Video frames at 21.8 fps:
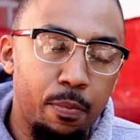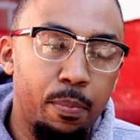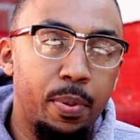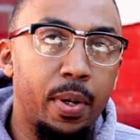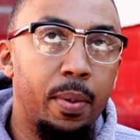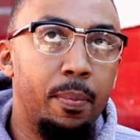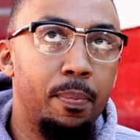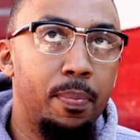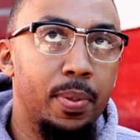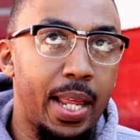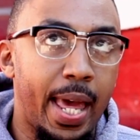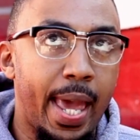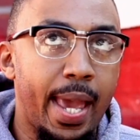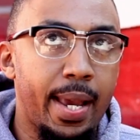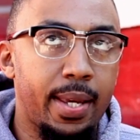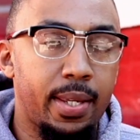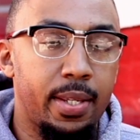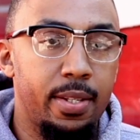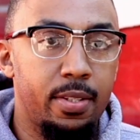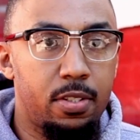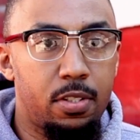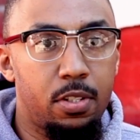but Black
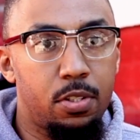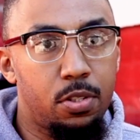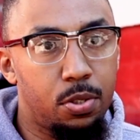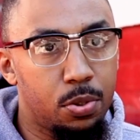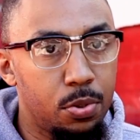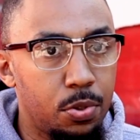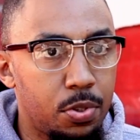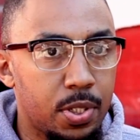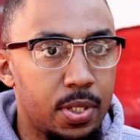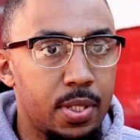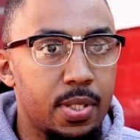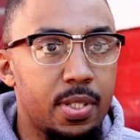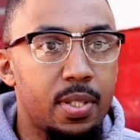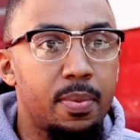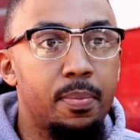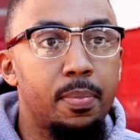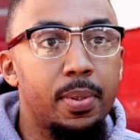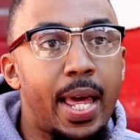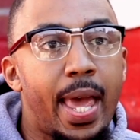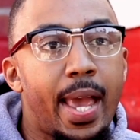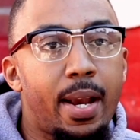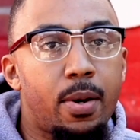institutions and
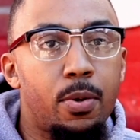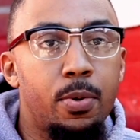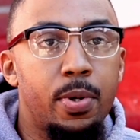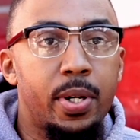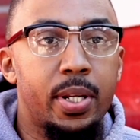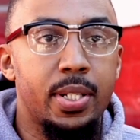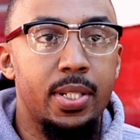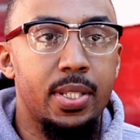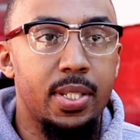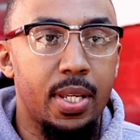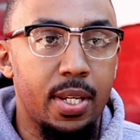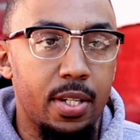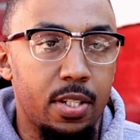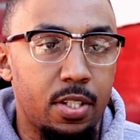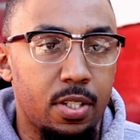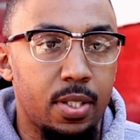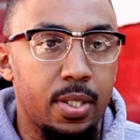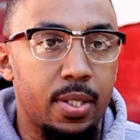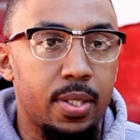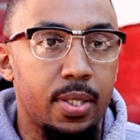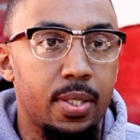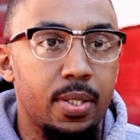Black
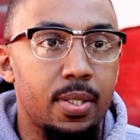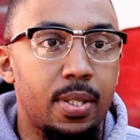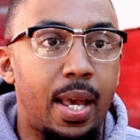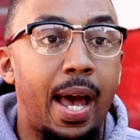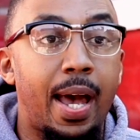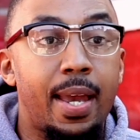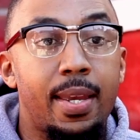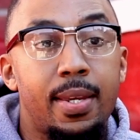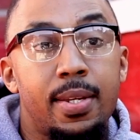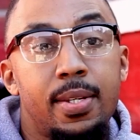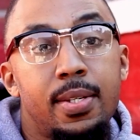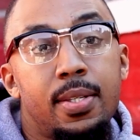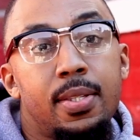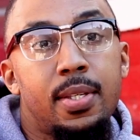organizations, i.e.